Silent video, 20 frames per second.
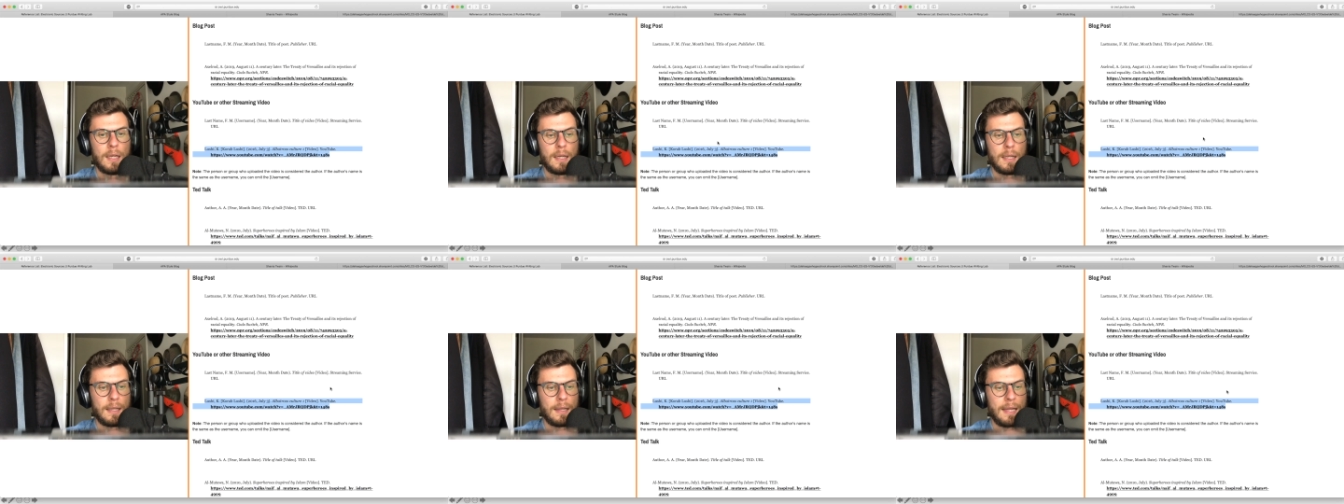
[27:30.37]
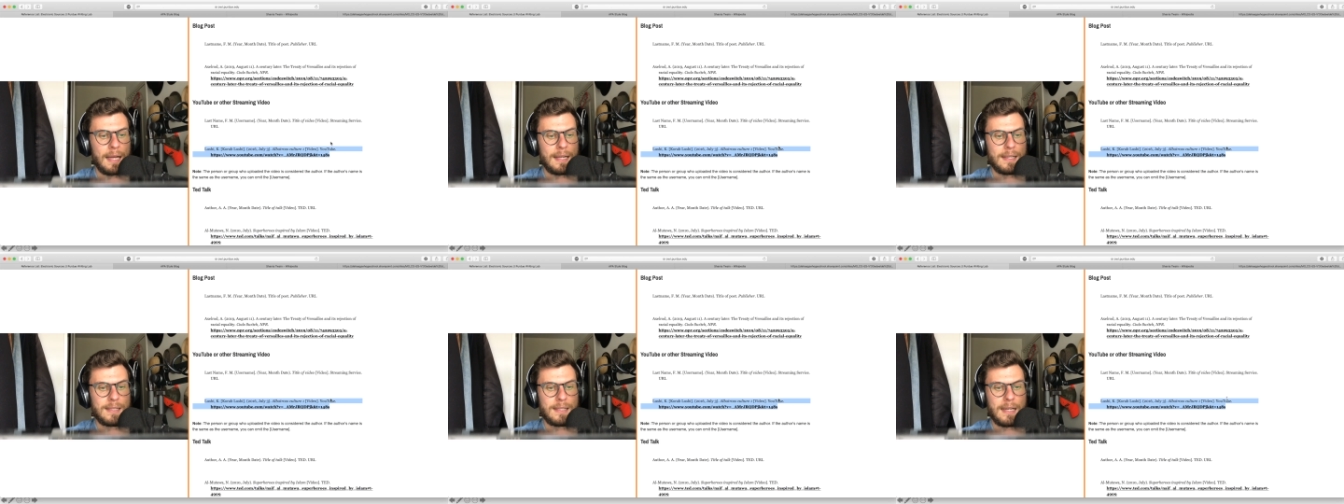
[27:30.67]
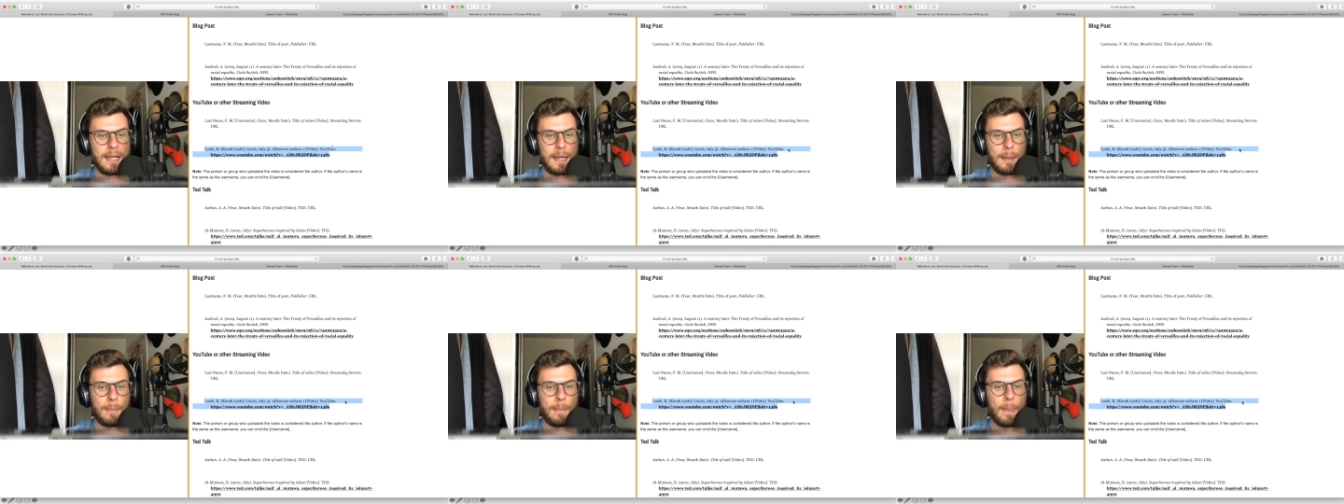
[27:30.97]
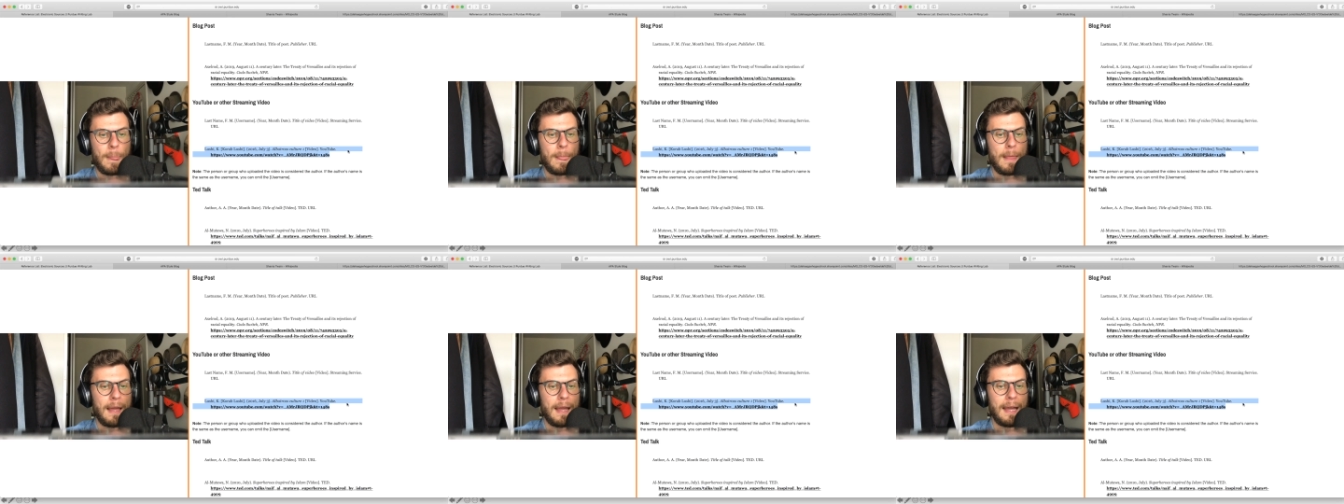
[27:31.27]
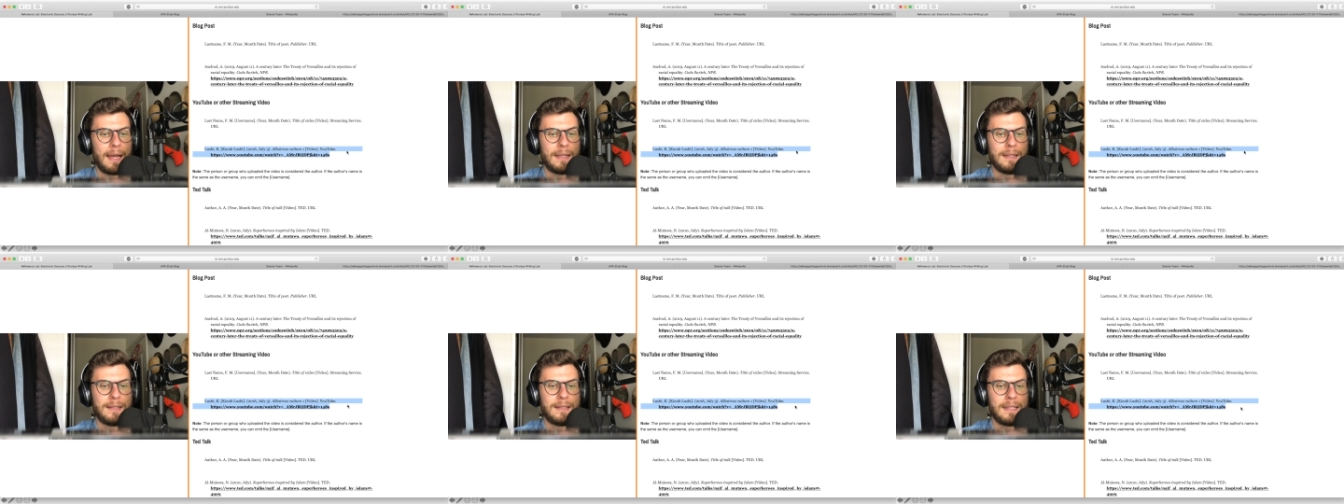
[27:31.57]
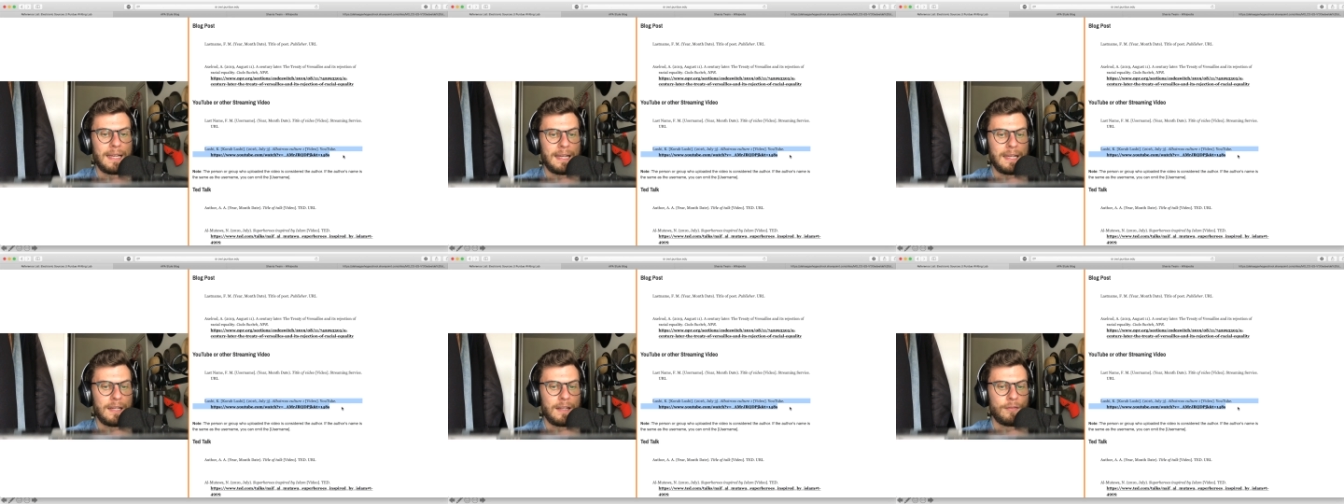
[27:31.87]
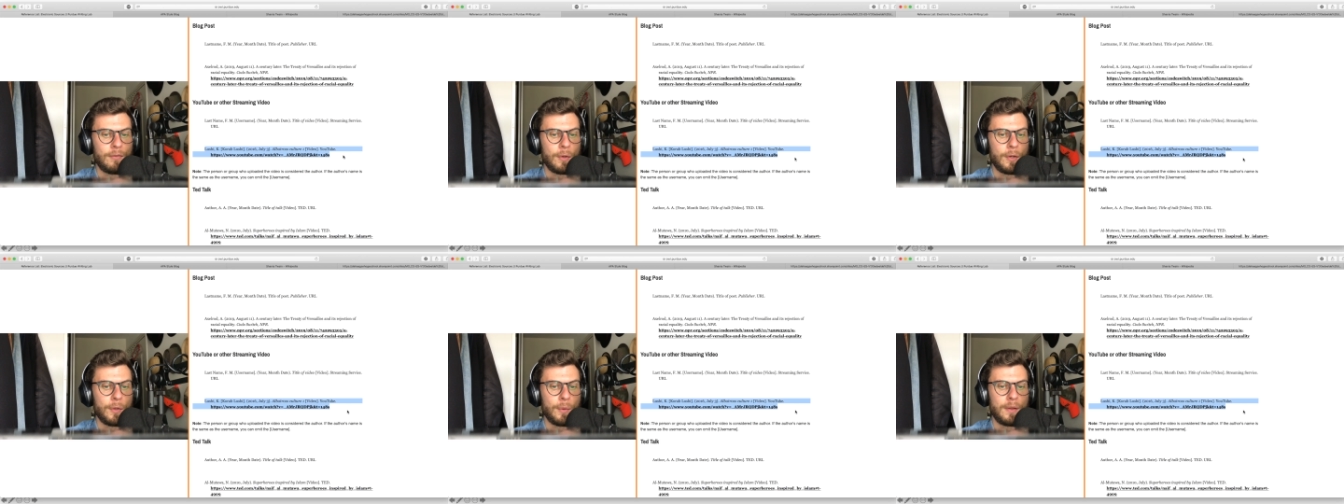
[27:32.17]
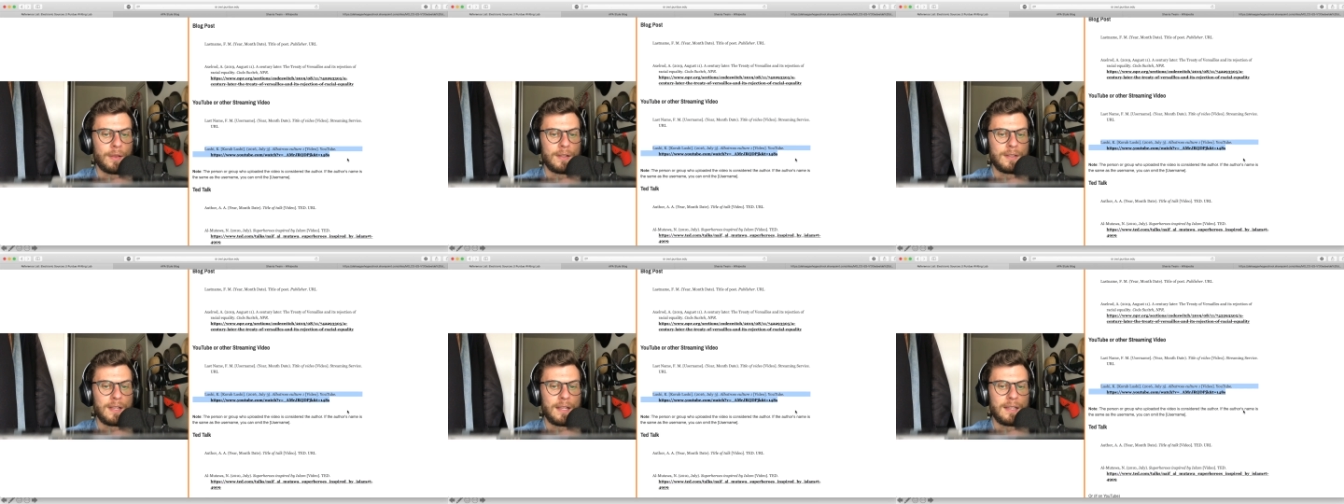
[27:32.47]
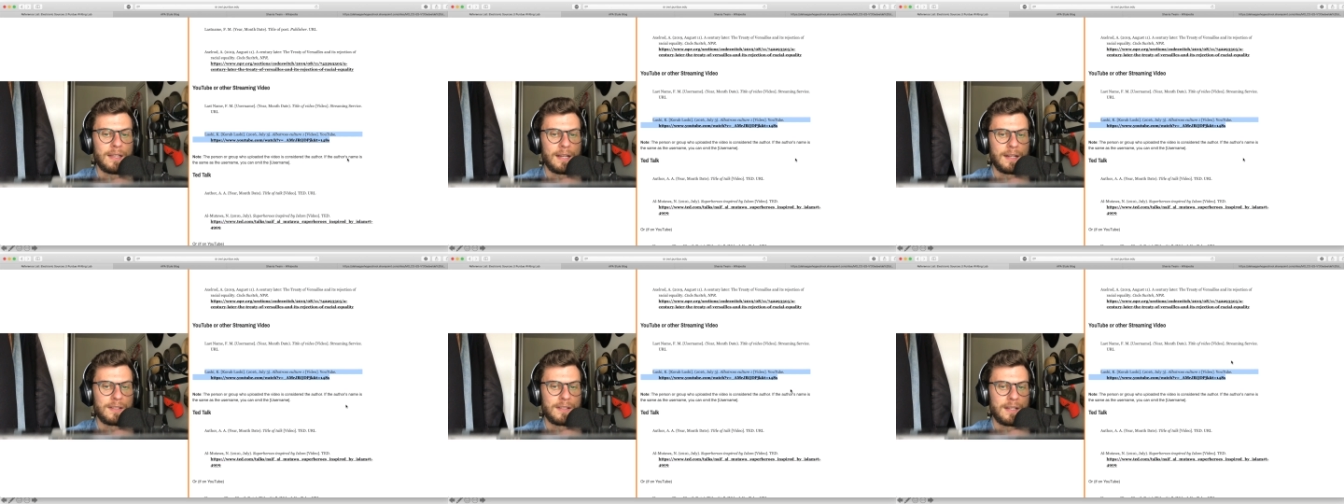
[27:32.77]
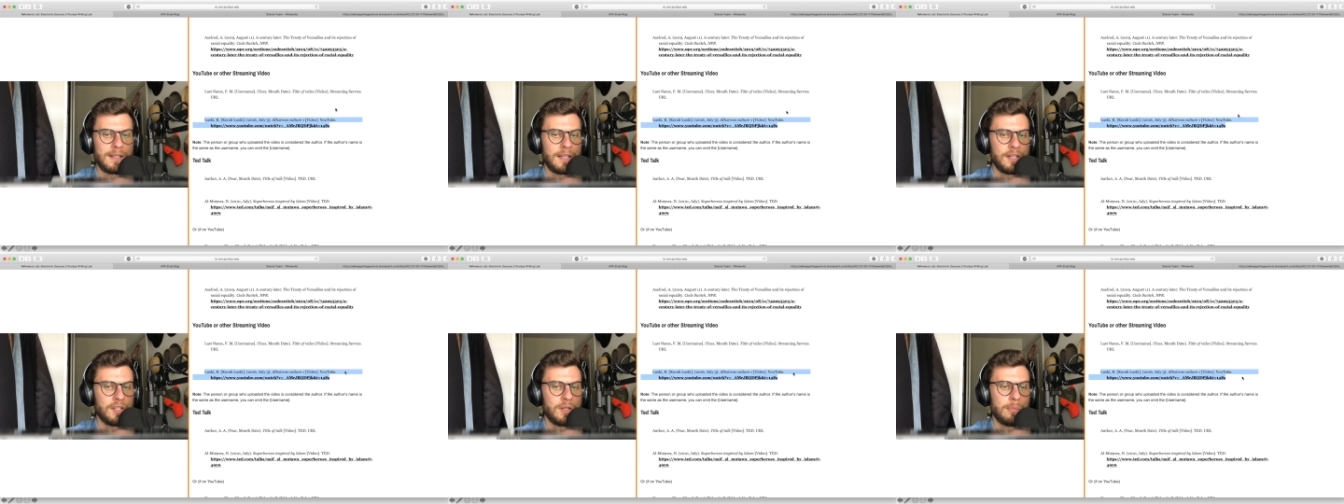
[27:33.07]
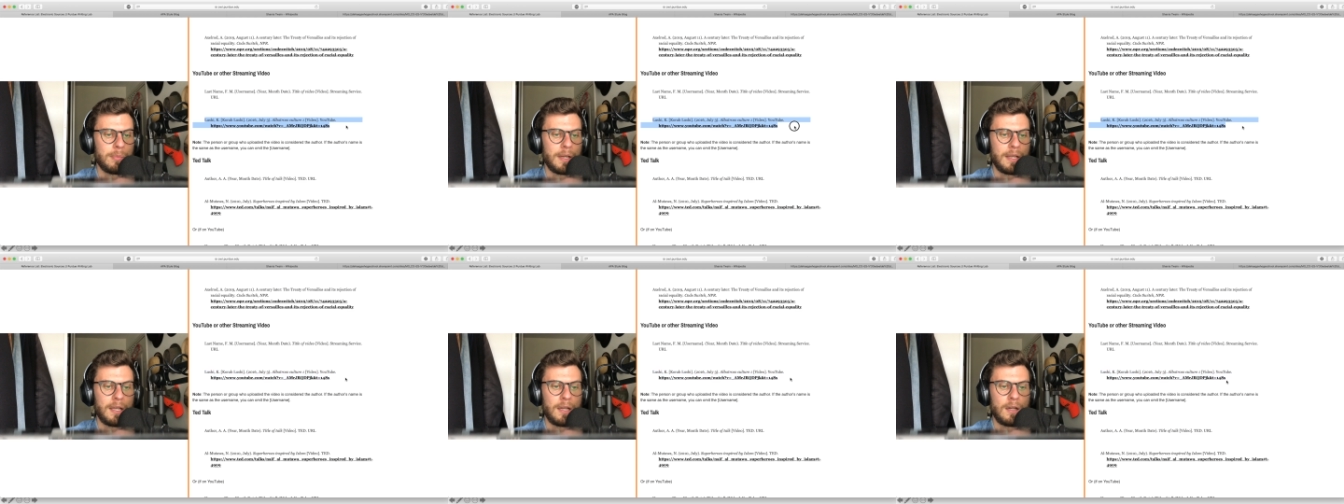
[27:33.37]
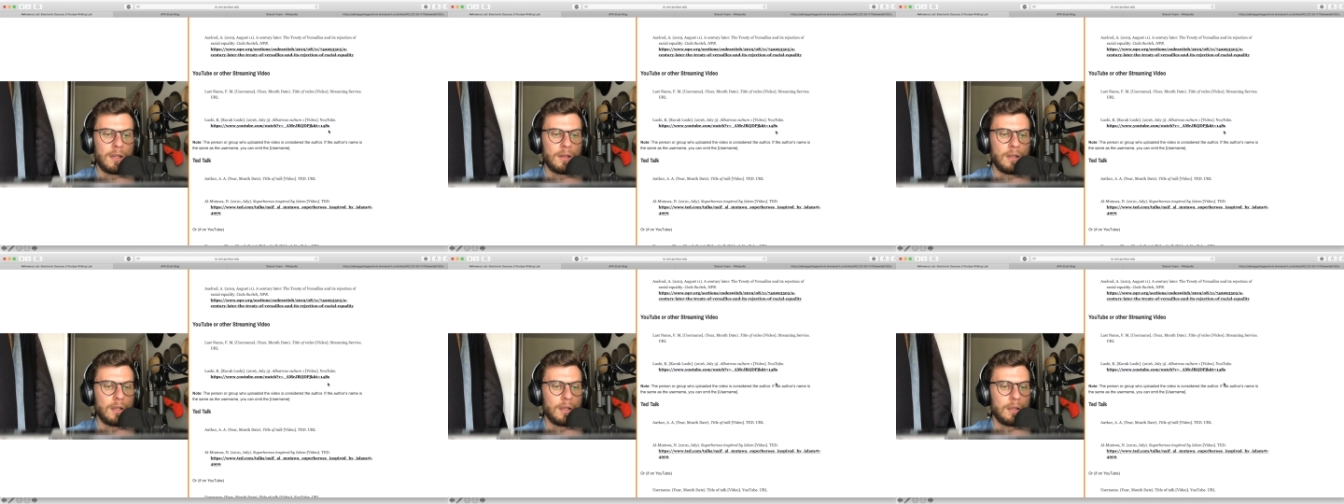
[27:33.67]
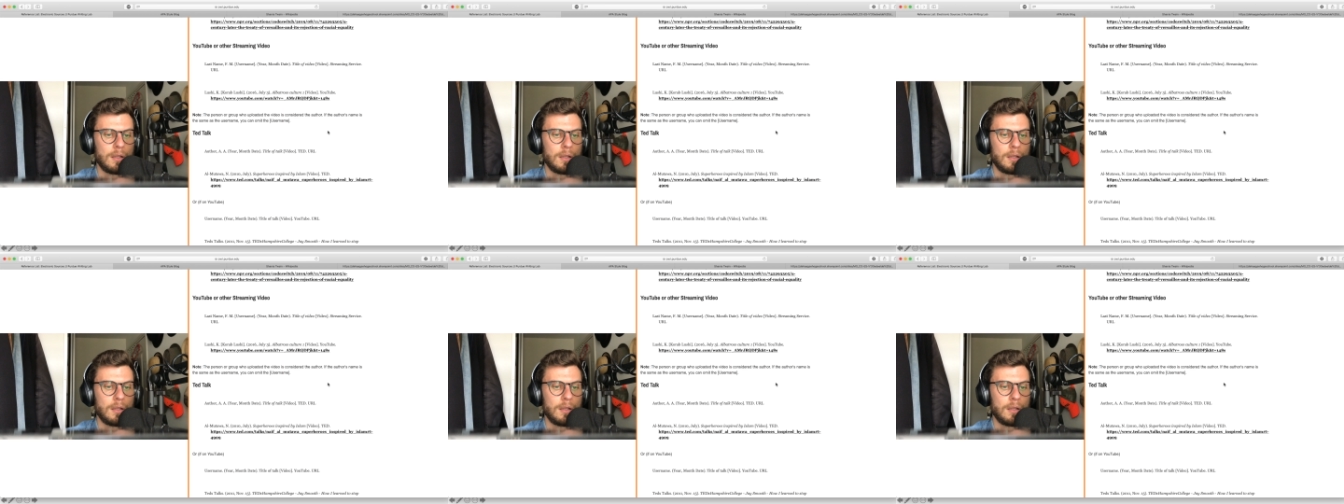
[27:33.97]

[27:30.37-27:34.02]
last name and date if we're doing this in-text citation. But here, look.